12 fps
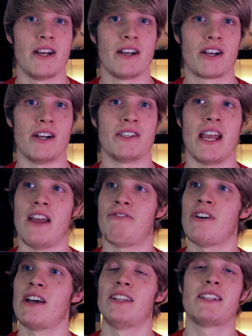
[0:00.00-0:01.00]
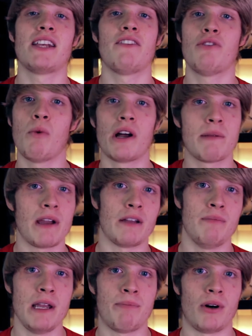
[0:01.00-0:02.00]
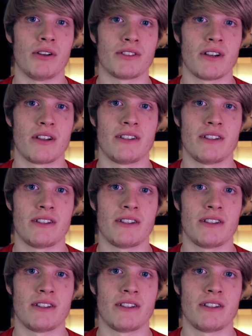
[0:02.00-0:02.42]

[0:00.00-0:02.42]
Because let's say if you want to make meatballs,